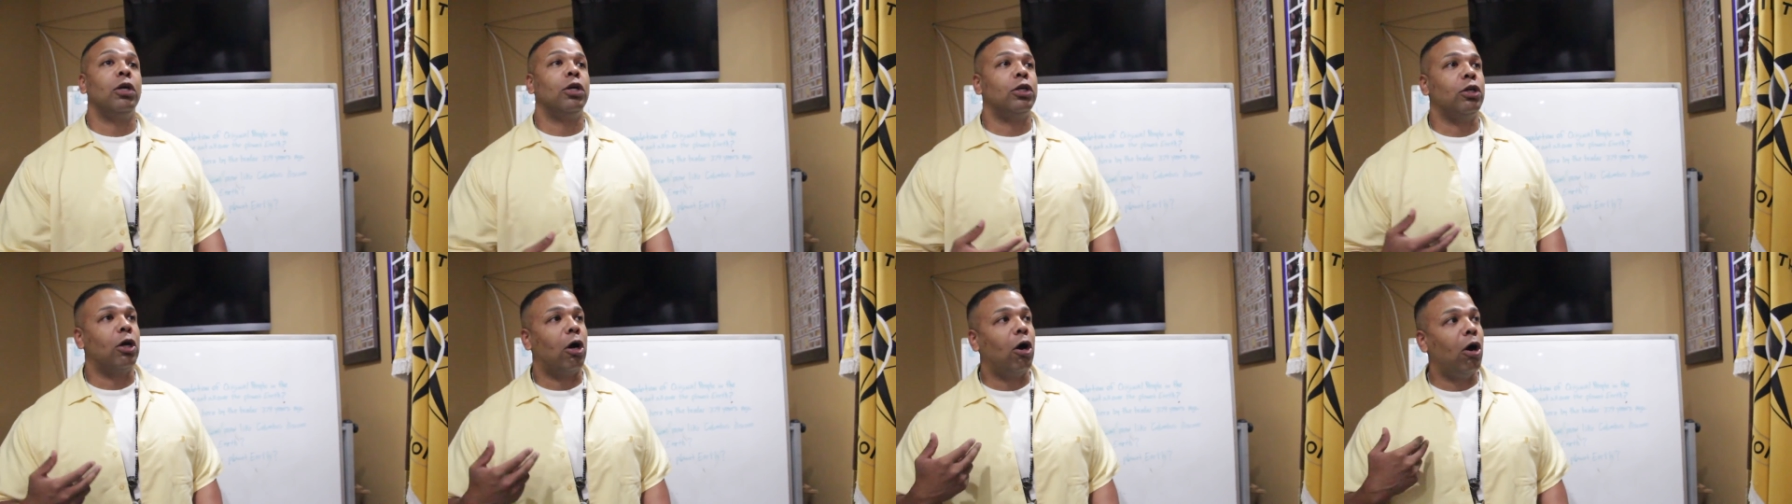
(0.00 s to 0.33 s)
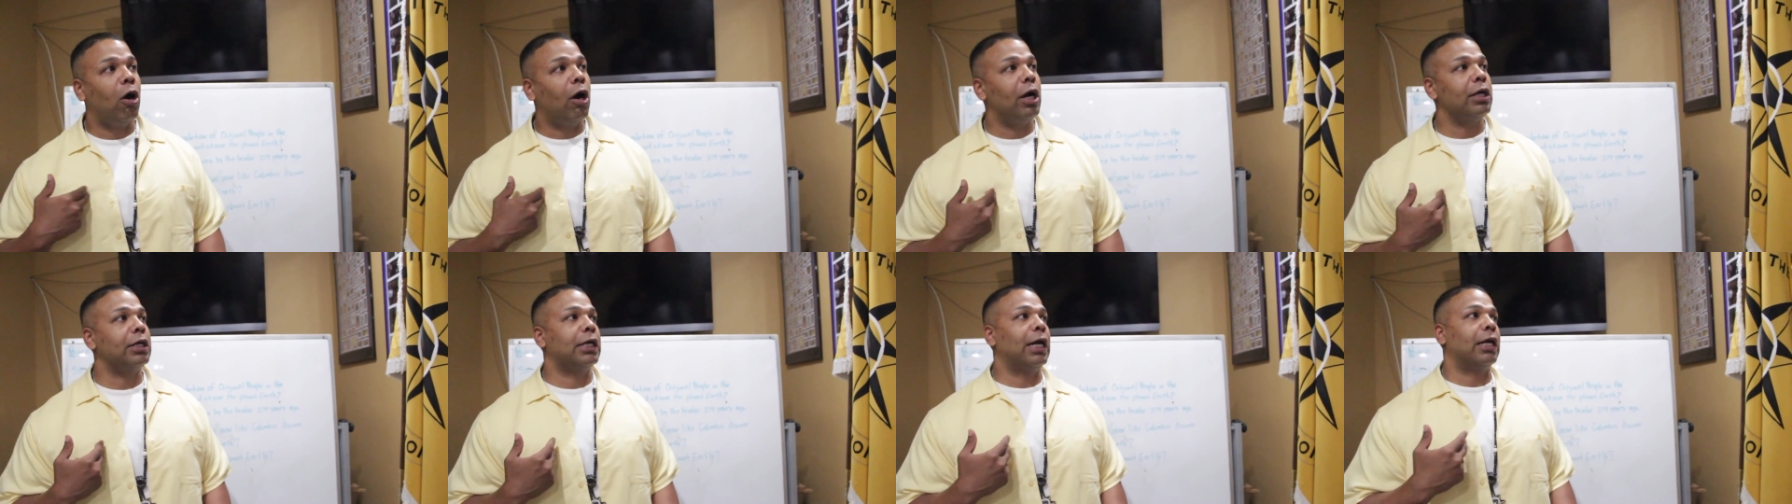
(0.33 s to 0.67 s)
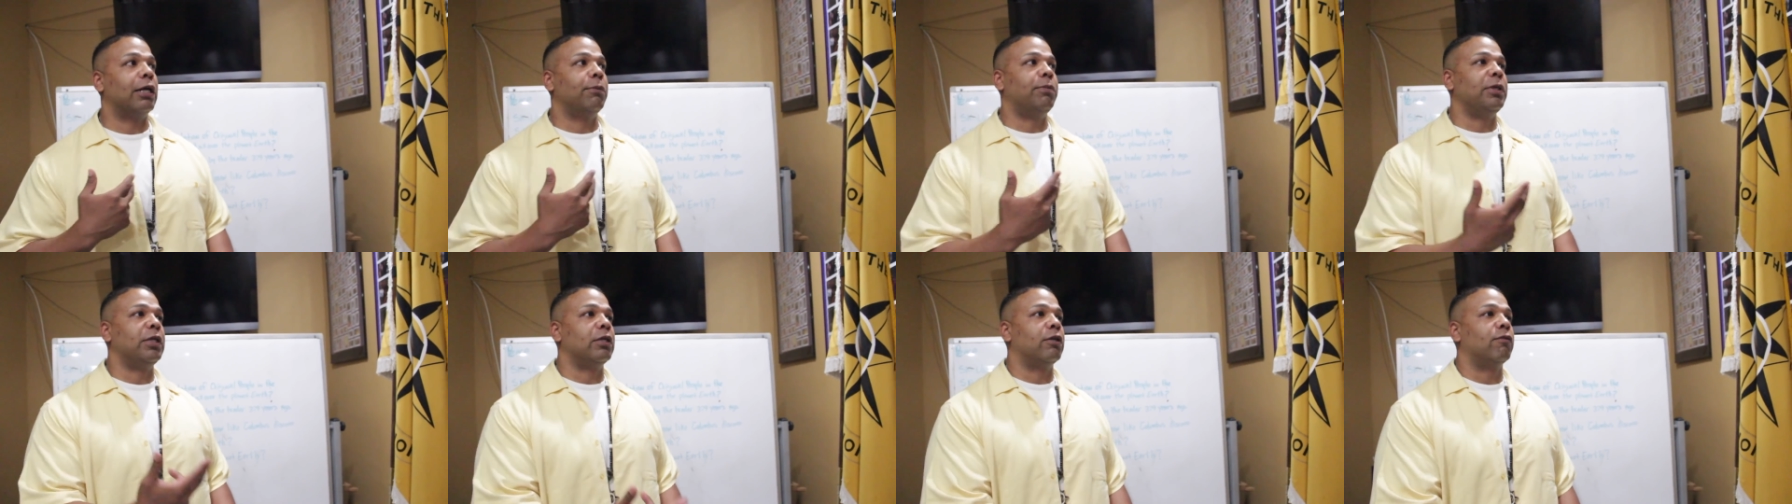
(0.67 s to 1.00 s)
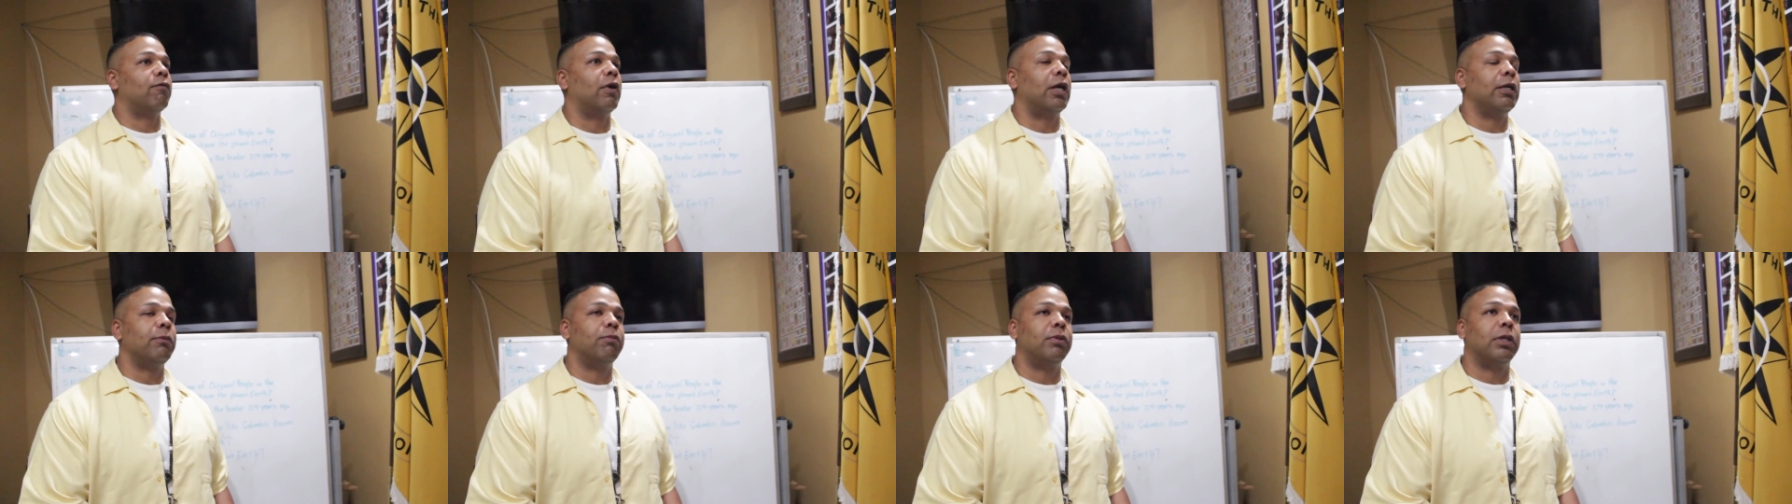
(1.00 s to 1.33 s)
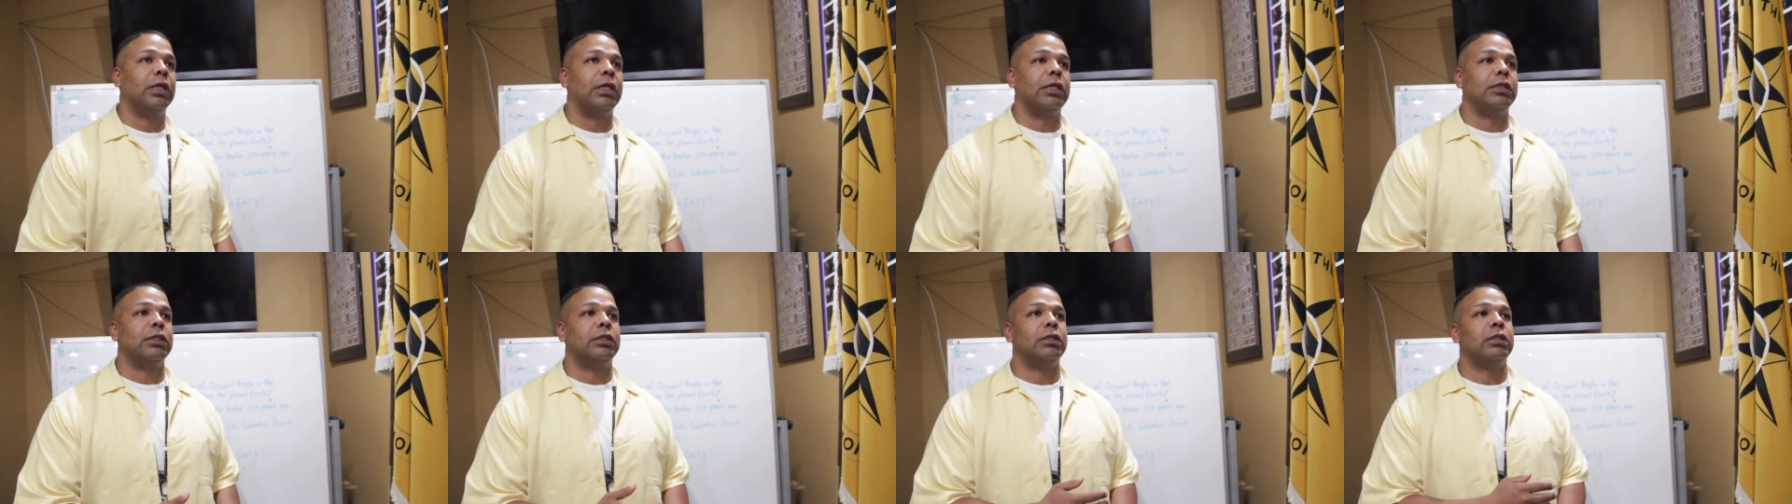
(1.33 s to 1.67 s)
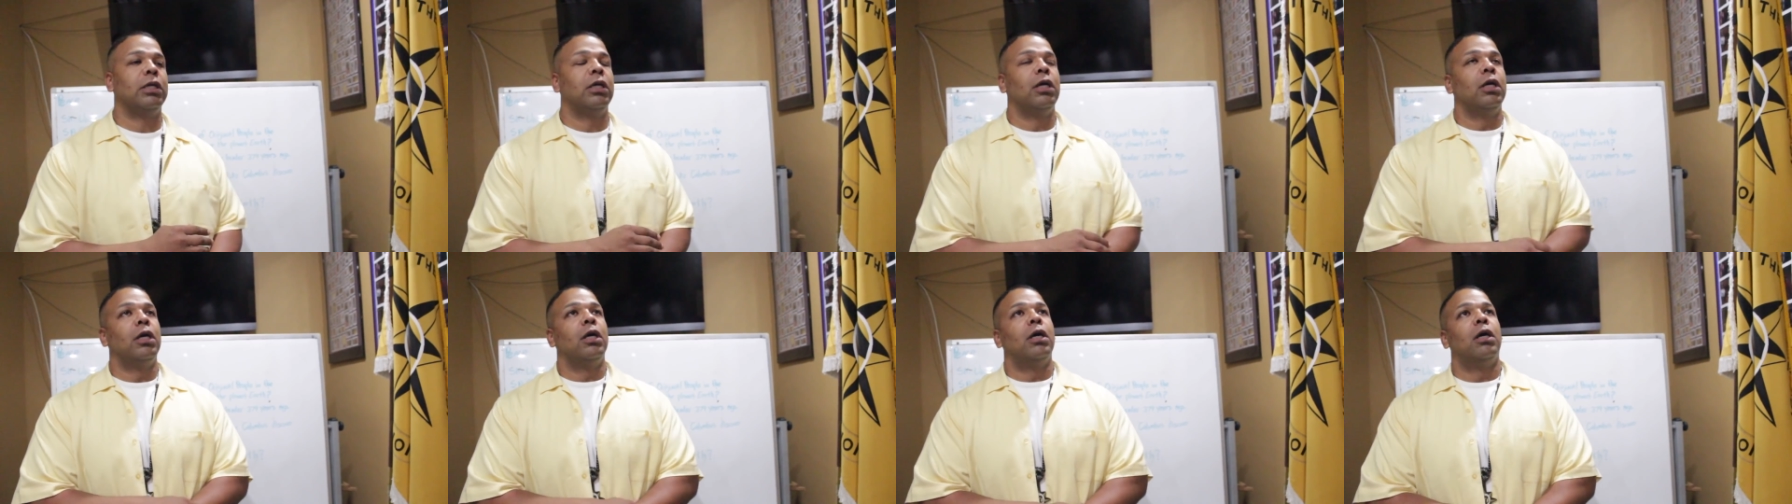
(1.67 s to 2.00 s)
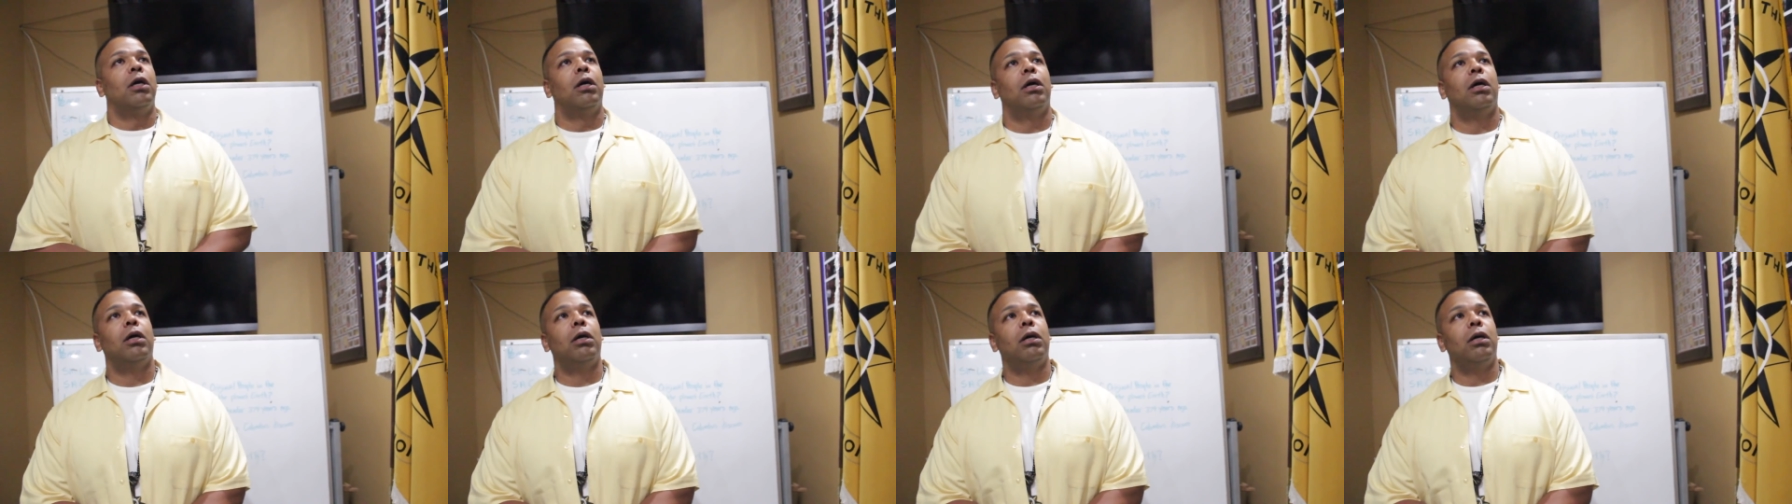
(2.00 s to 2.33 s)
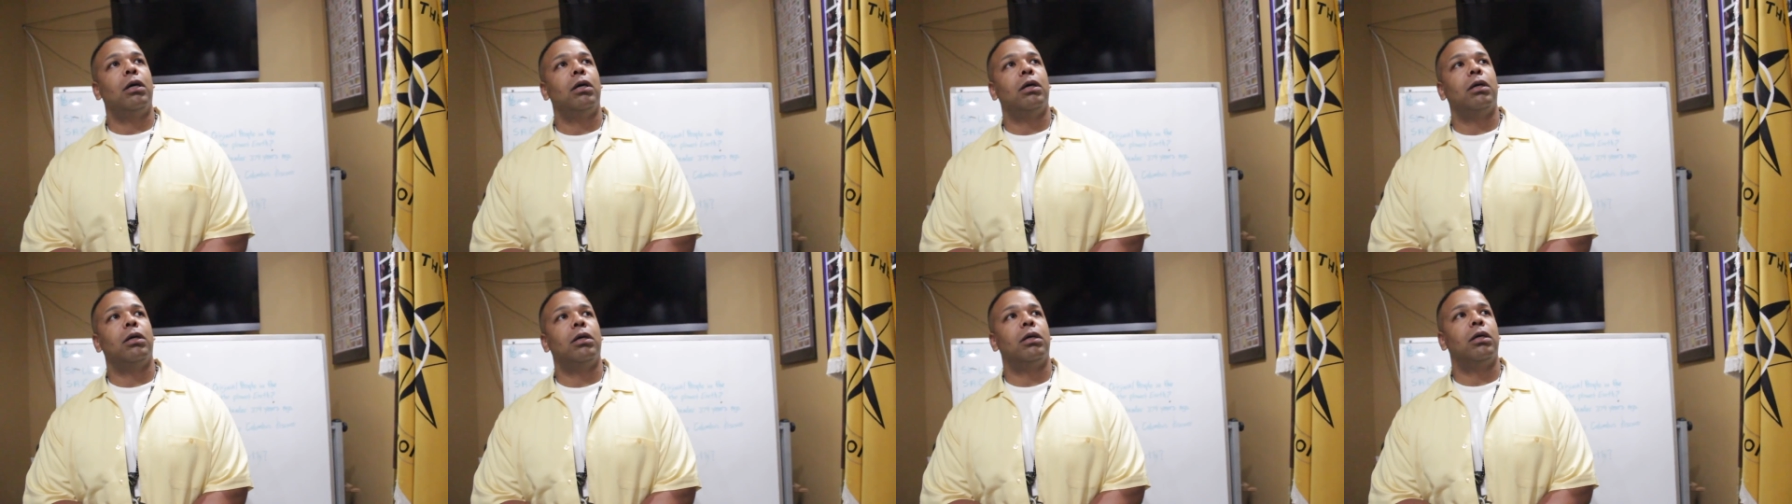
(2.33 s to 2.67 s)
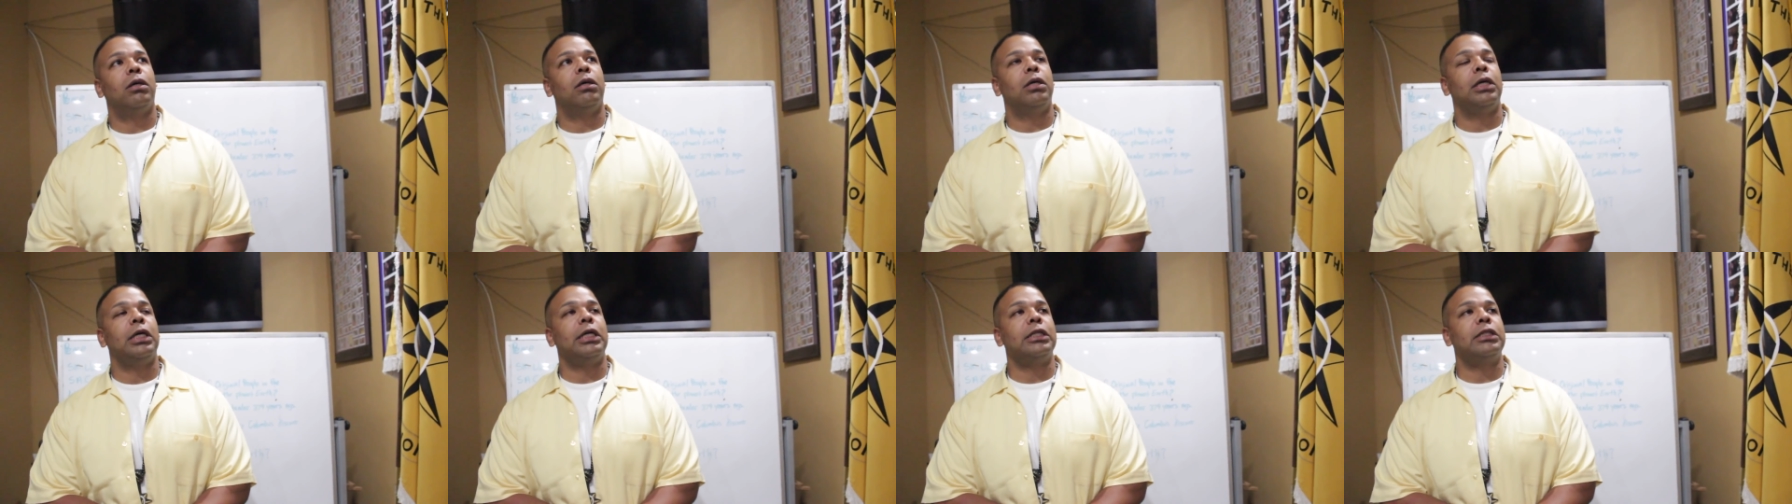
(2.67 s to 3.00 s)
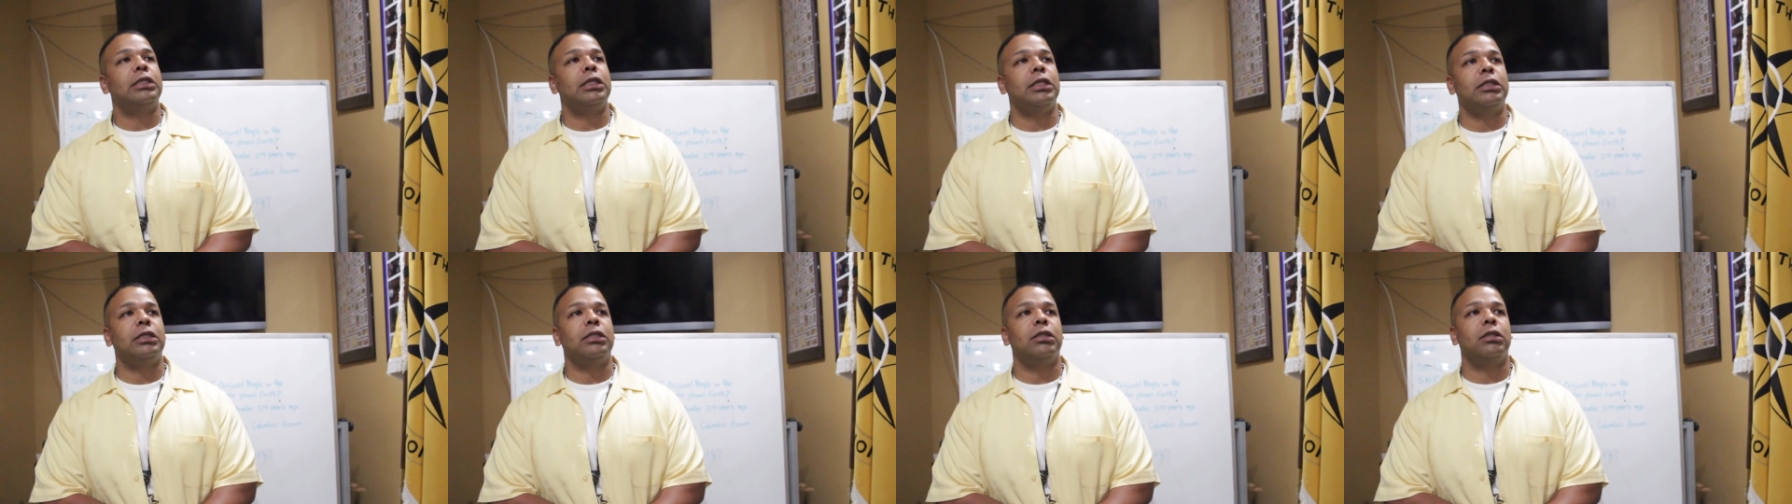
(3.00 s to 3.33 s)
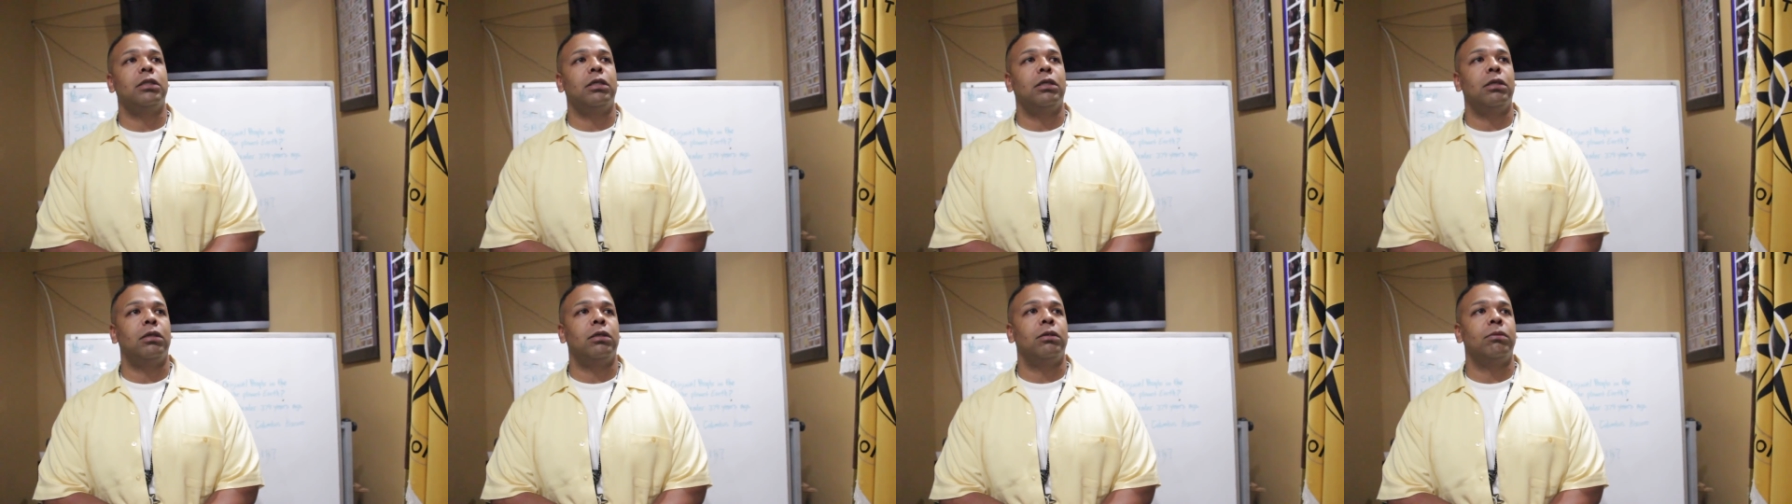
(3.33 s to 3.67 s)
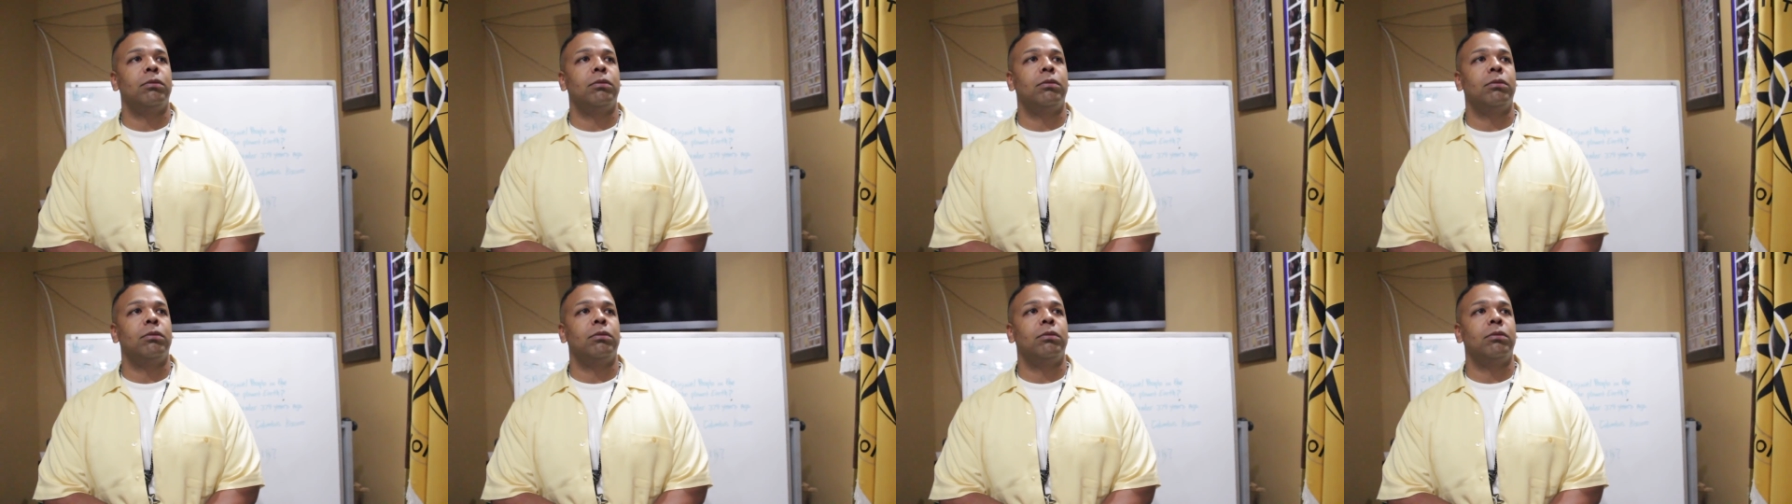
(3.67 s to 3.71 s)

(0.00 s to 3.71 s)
Your heart got to be in the right place. It's a